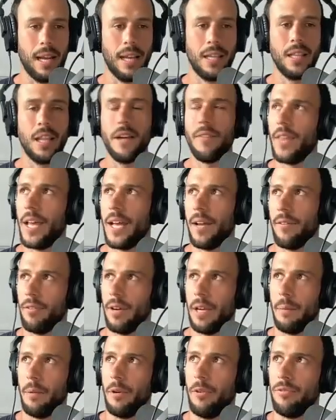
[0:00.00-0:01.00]
I love that
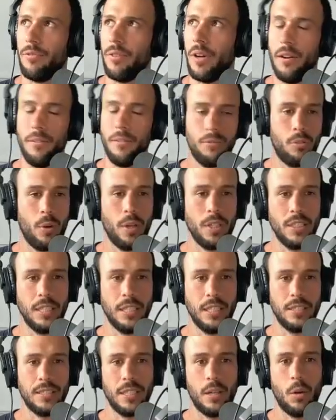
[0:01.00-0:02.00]
frame of
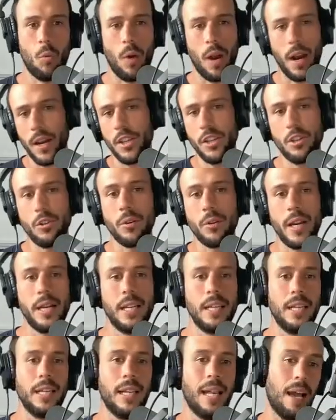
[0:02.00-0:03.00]
questioning. It's like, why are you
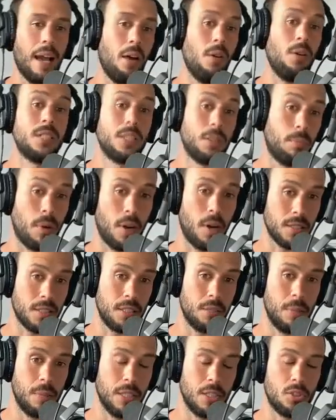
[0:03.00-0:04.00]
creating it? How has the
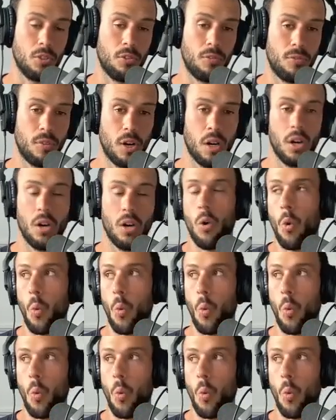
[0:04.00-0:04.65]
process been so far?